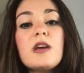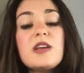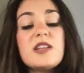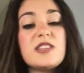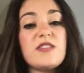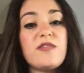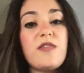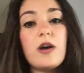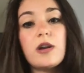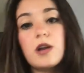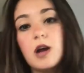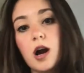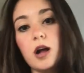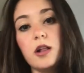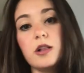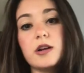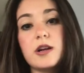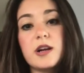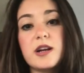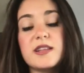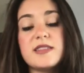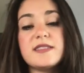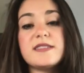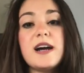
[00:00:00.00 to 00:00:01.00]
it's a fun
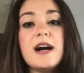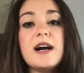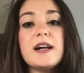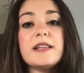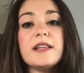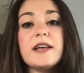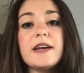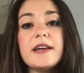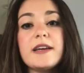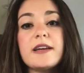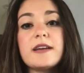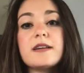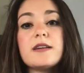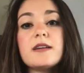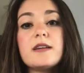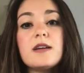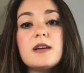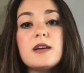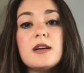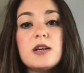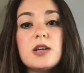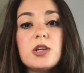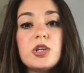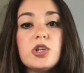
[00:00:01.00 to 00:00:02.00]
color. It's not like
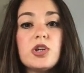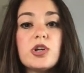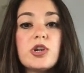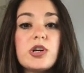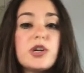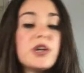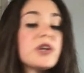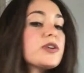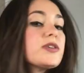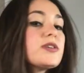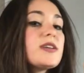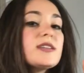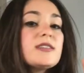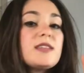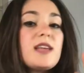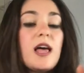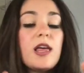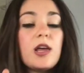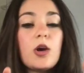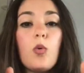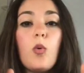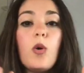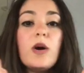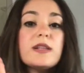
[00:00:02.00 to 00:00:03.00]

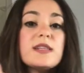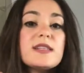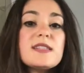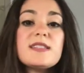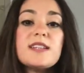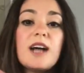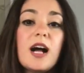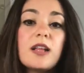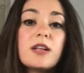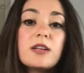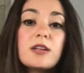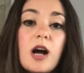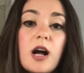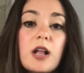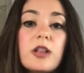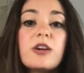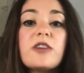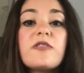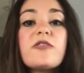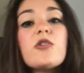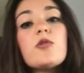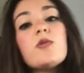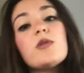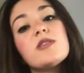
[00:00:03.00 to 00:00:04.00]
one solid color.
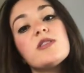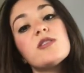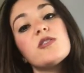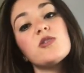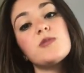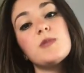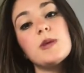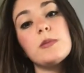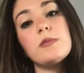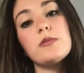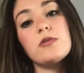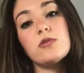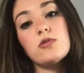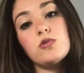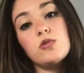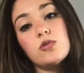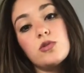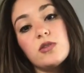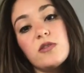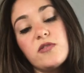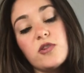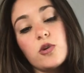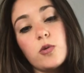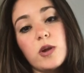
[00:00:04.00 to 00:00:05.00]
If you're one of those people
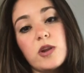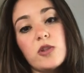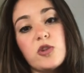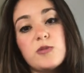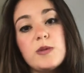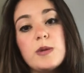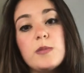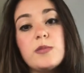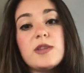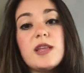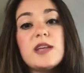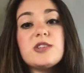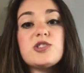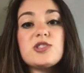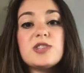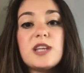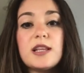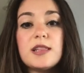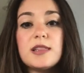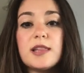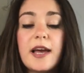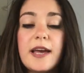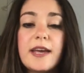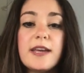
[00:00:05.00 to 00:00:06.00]
that just
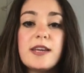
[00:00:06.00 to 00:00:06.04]
like